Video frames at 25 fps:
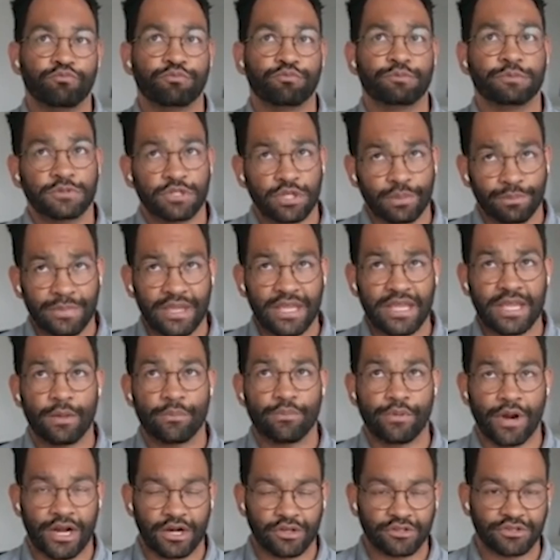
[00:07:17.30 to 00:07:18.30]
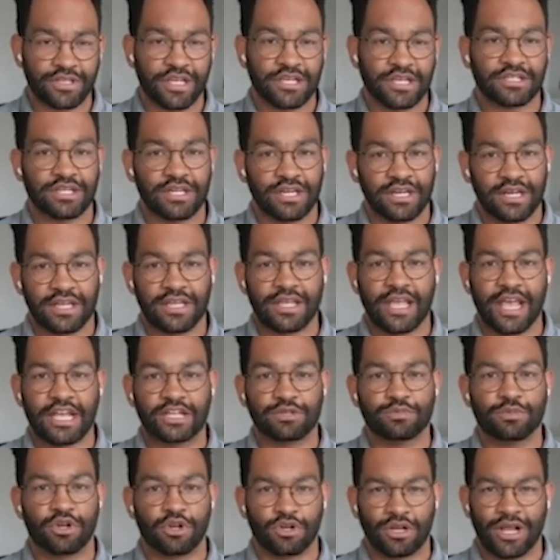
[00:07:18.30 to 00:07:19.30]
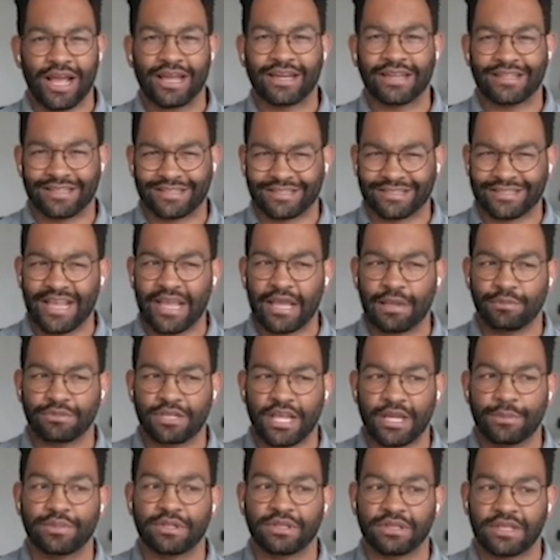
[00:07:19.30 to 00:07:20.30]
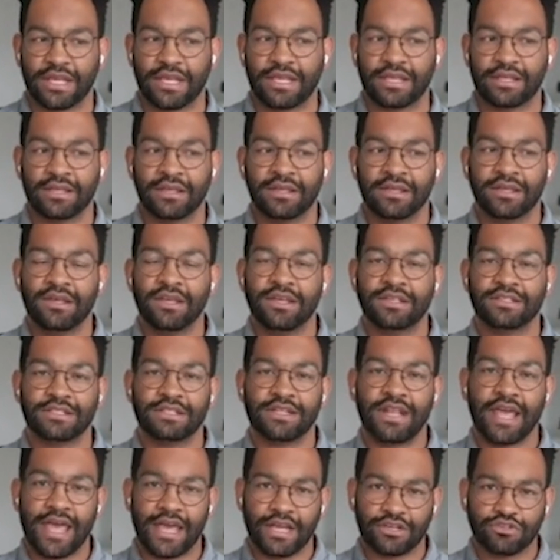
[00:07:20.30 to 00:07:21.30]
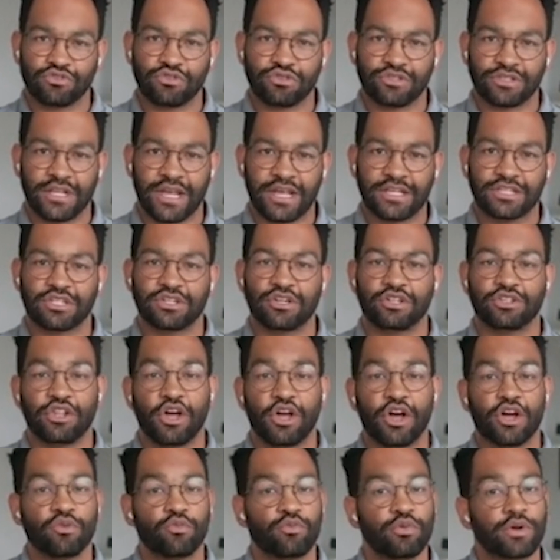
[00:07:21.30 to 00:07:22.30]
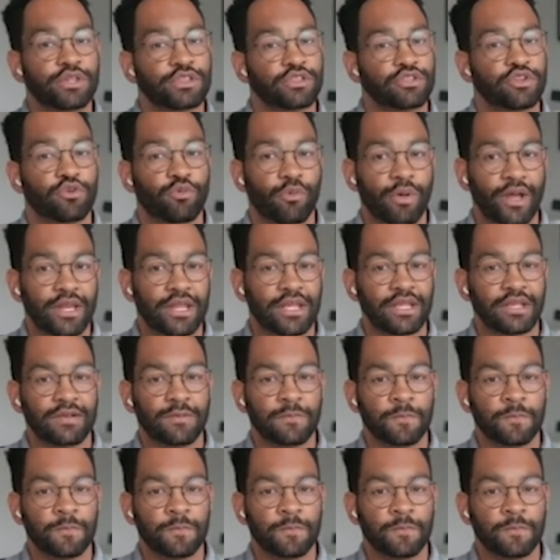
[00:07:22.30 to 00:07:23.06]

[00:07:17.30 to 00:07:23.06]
To me, a bridal session and engagement are kind of the same type of thing. It's an extra session along with your wedding.